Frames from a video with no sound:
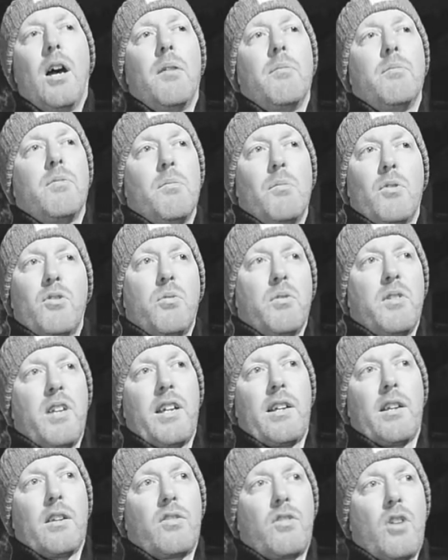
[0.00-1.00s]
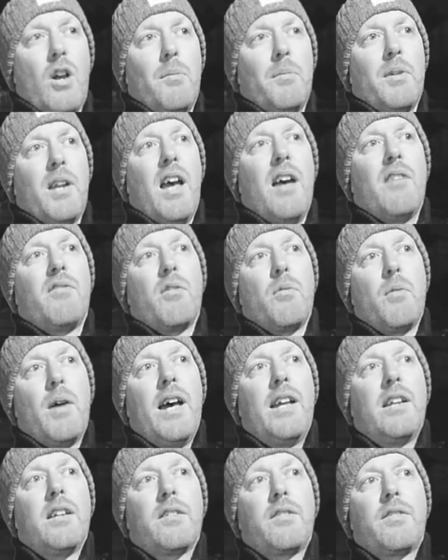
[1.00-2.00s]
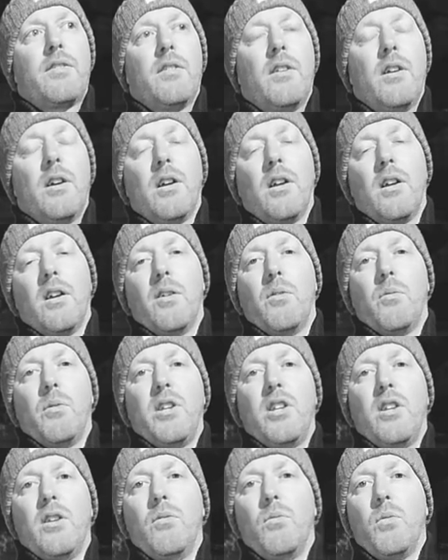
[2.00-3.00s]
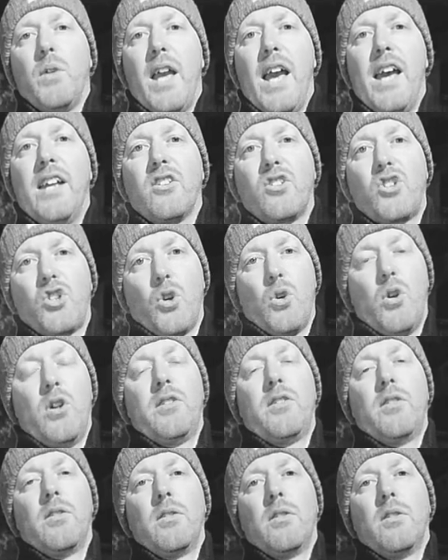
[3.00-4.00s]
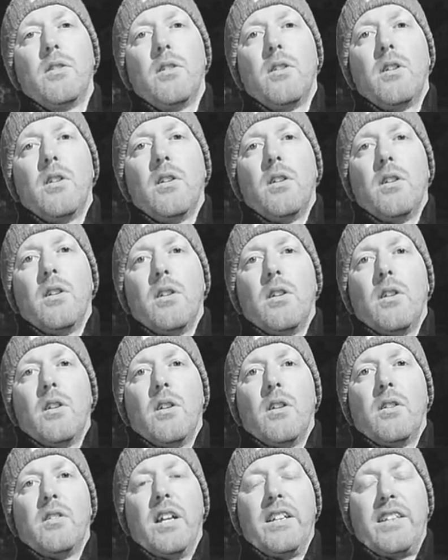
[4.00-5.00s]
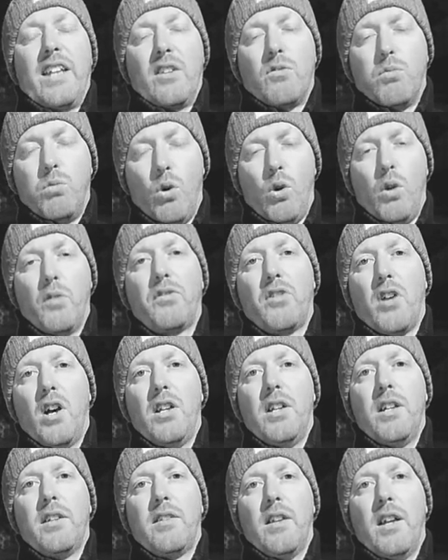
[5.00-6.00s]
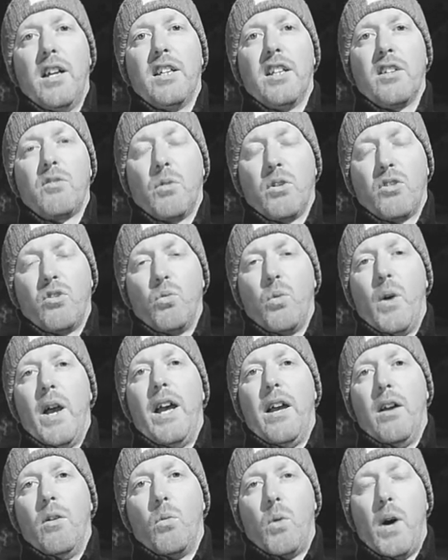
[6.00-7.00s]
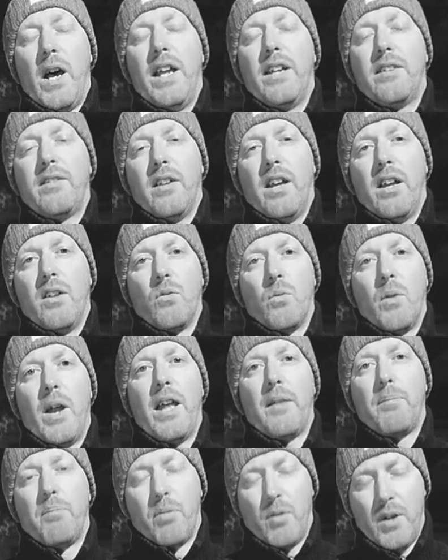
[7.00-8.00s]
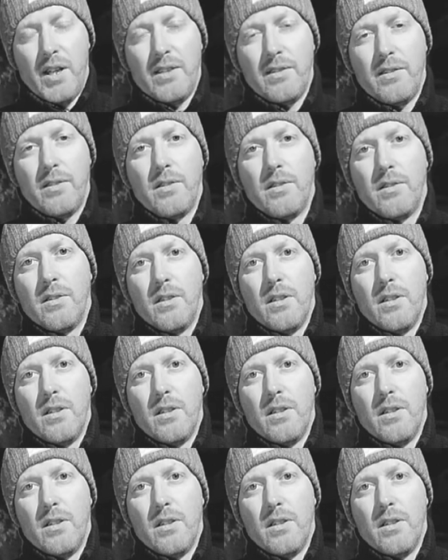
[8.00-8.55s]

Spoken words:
The most ridiculous comment I ever read is, we had a shirt that had wolves on it and that was white and red print.